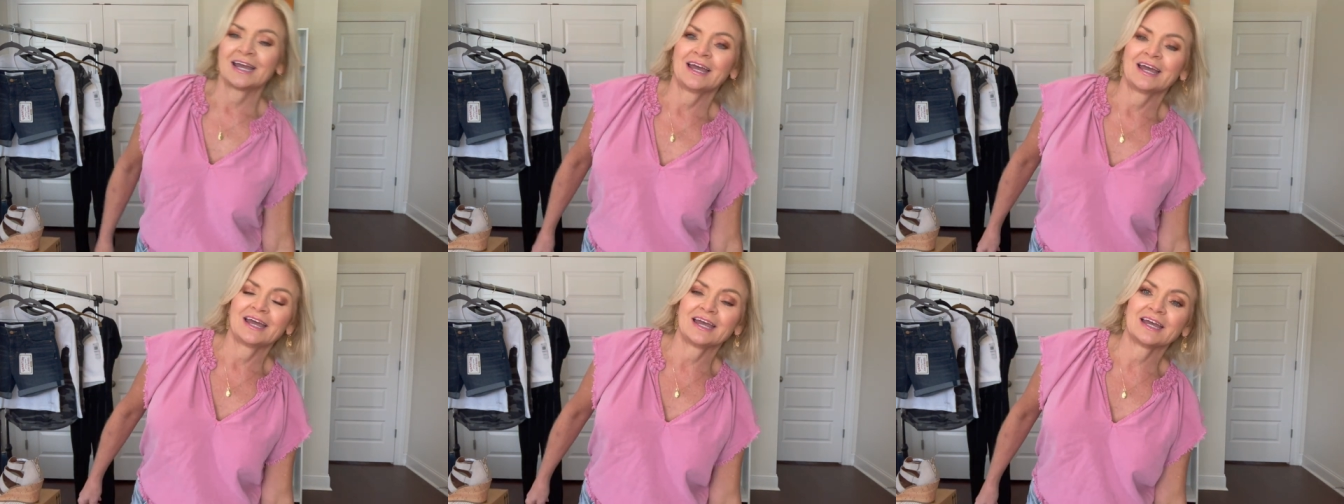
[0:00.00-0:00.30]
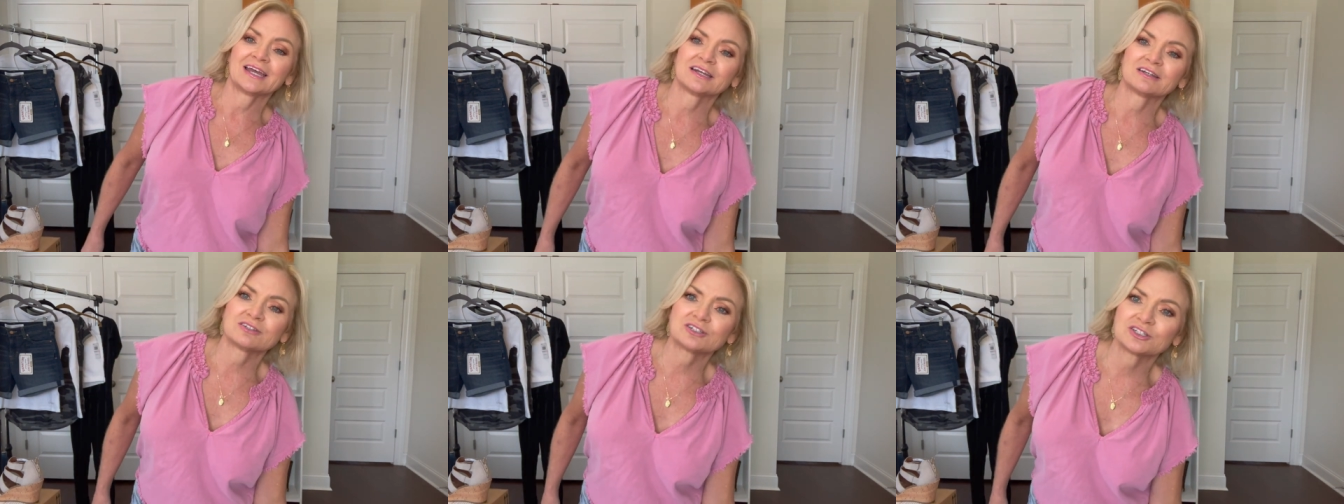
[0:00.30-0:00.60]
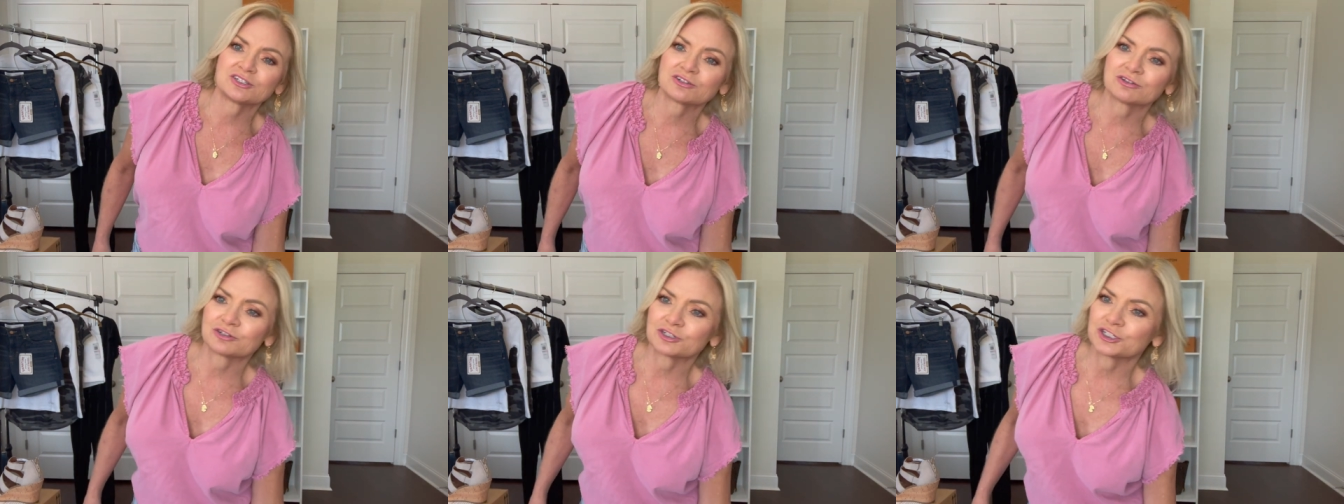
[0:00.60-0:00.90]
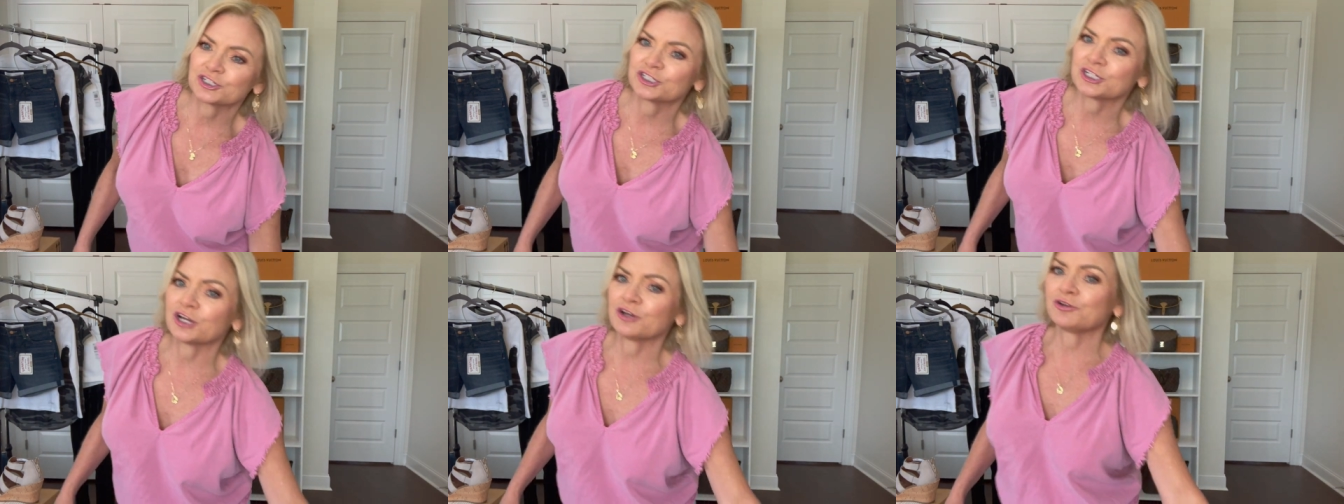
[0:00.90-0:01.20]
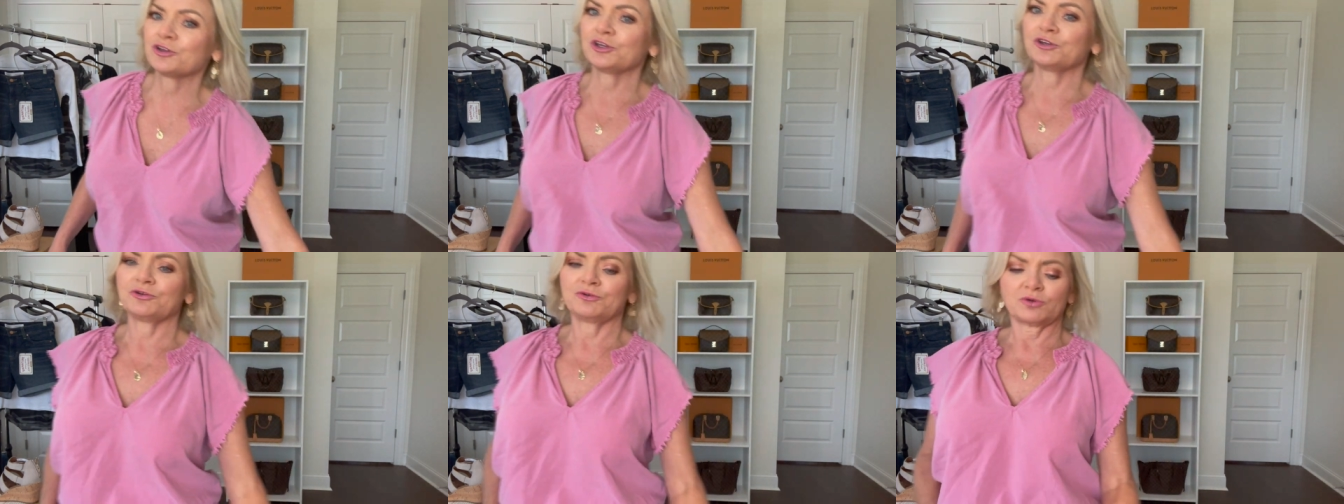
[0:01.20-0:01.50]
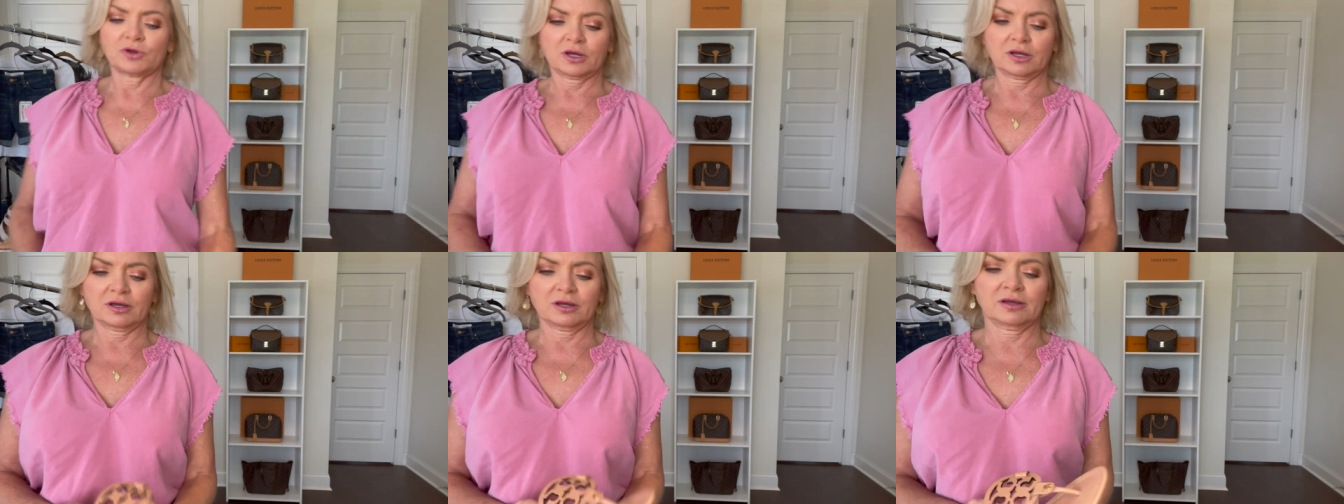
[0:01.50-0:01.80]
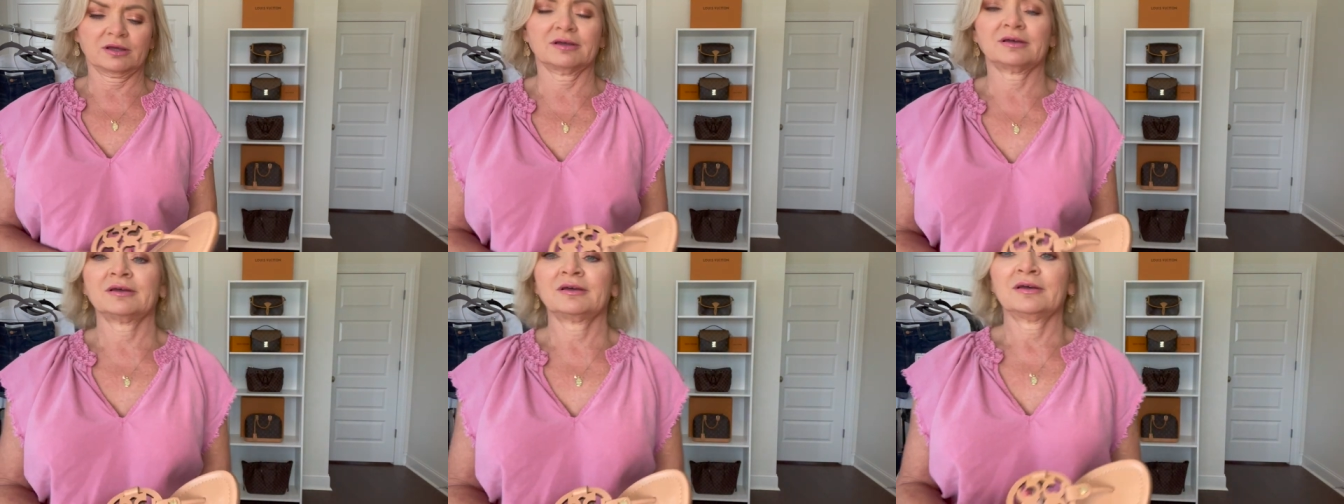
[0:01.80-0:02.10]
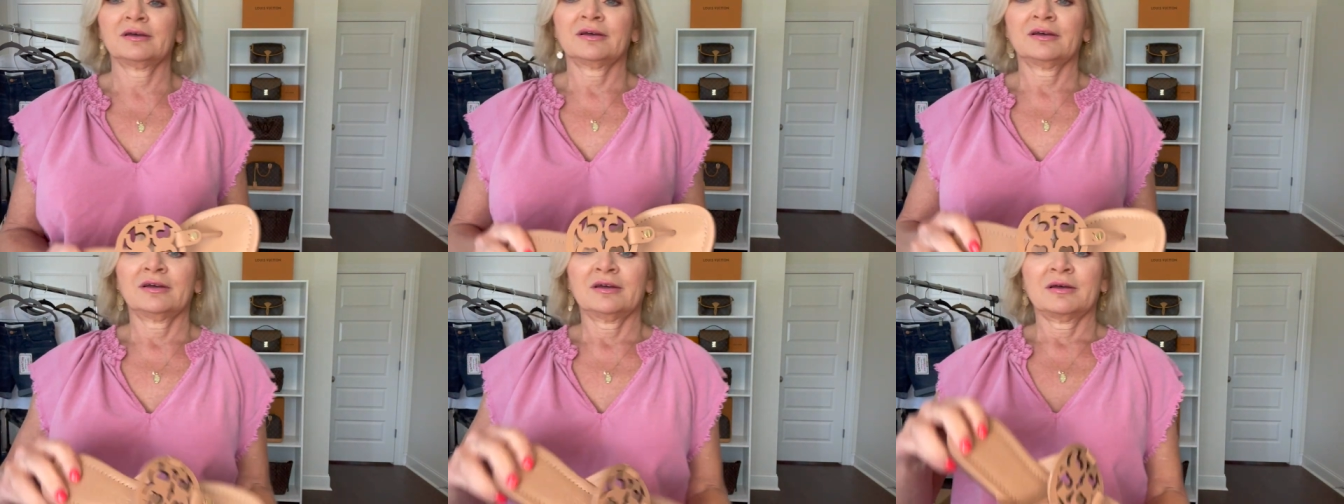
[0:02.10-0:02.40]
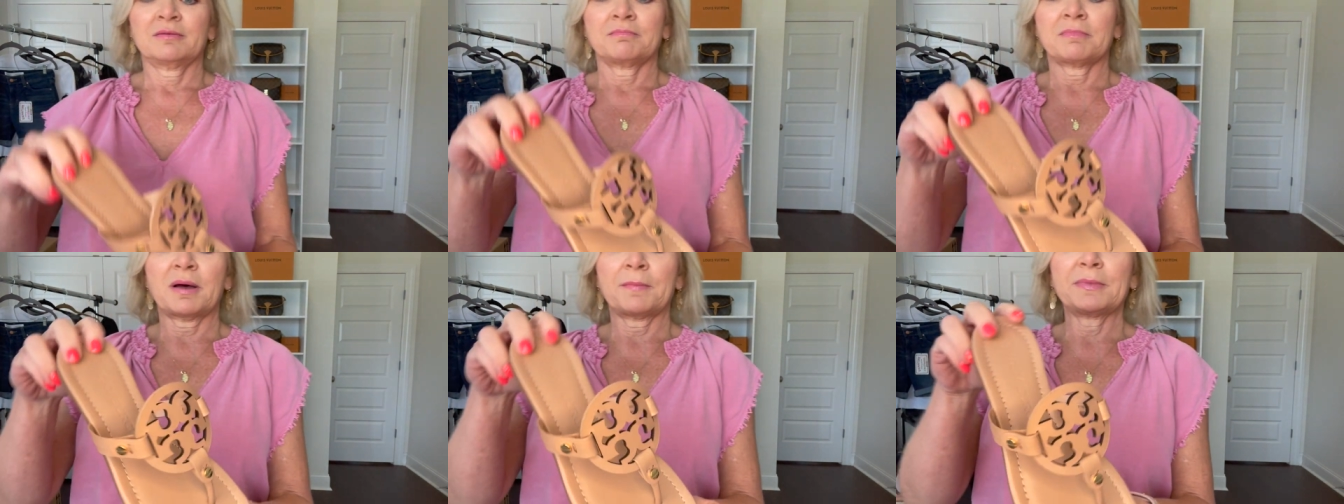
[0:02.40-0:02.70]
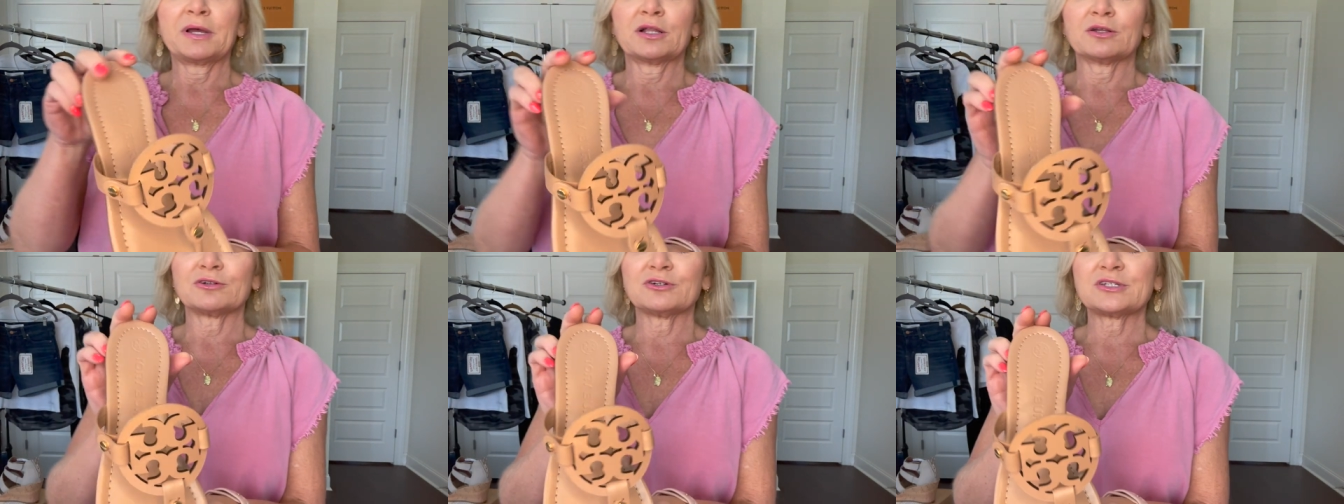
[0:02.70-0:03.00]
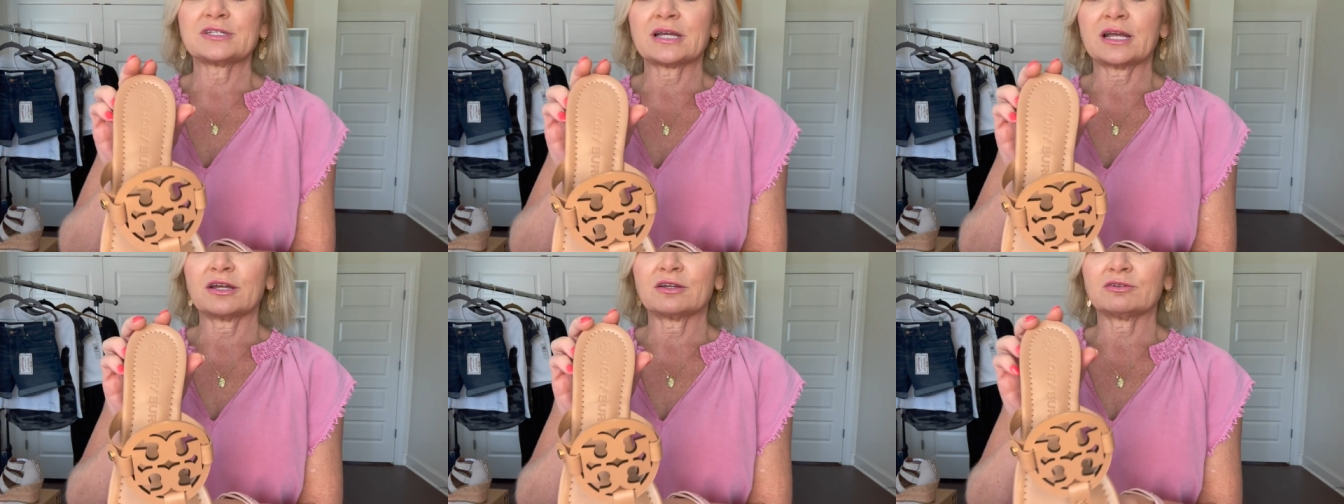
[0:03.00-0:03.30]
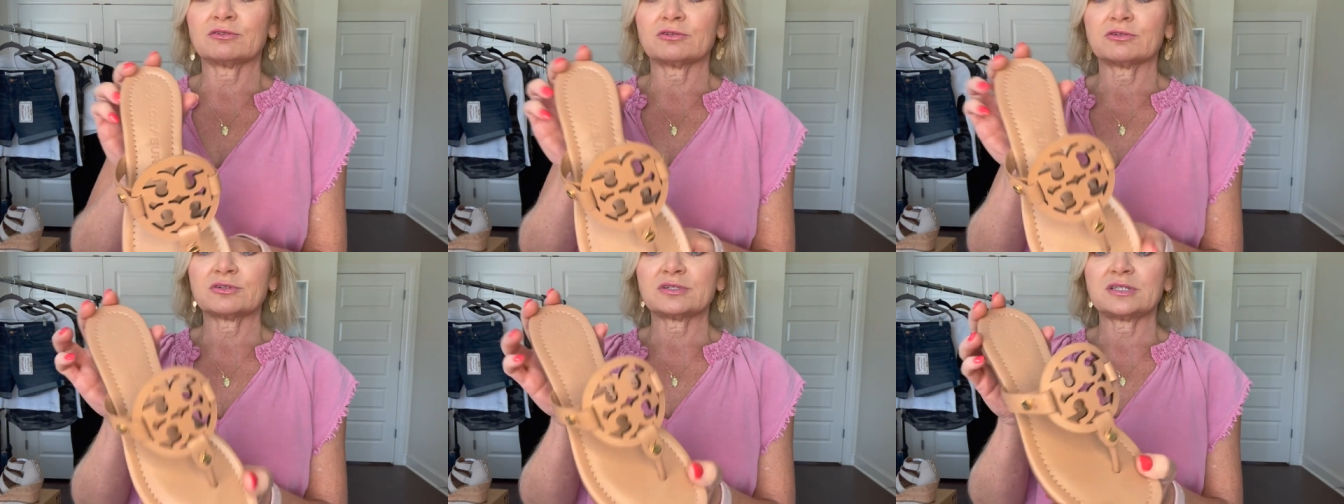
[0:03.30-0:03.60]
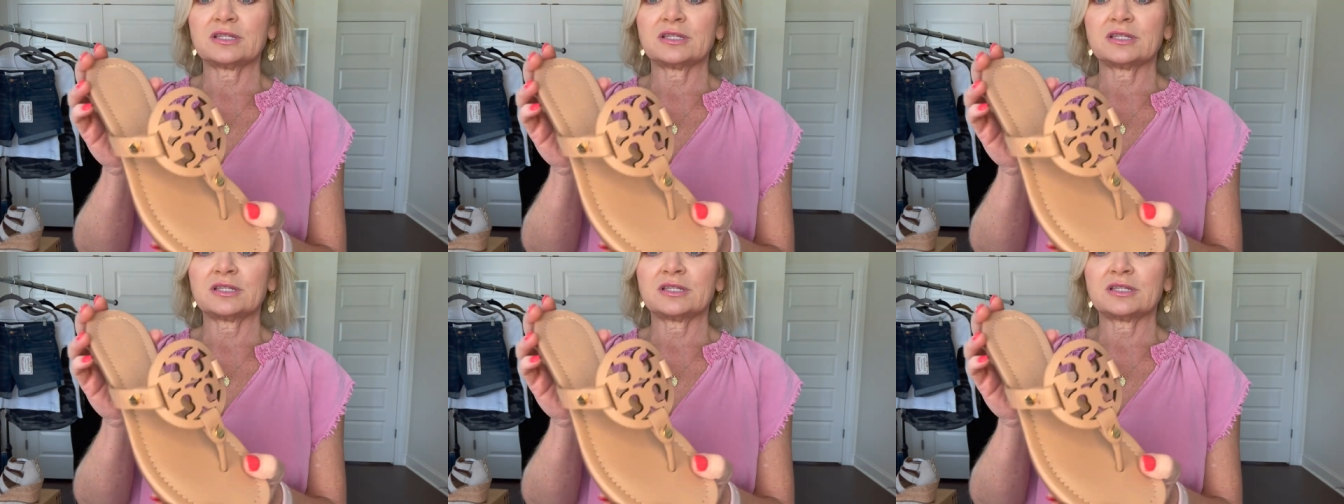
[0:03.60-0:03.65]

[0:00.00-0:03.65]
And I was just gonna show you my Miller sandals.